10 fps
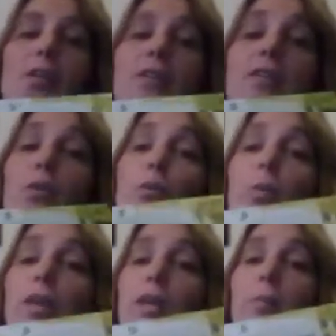this is a
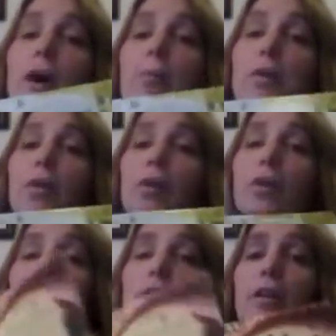really
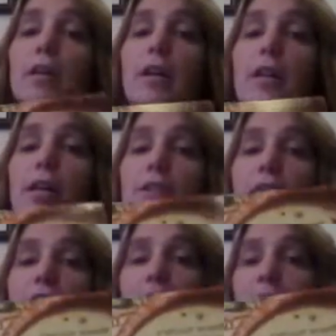popular collection
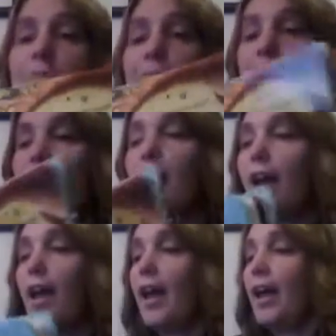here.
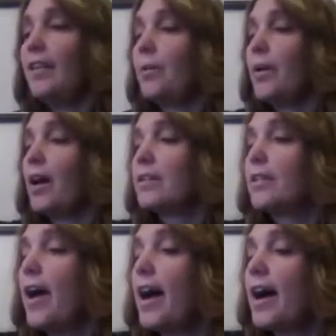And then we
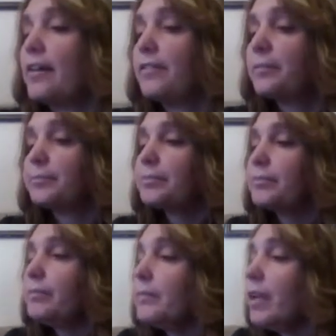also have
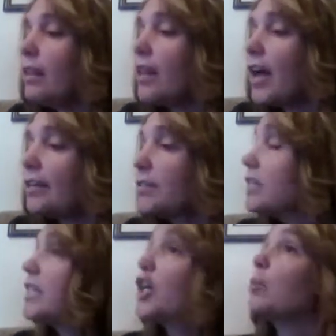a lot of
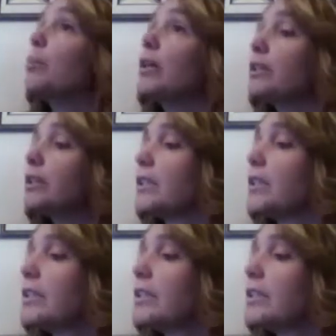sticker books,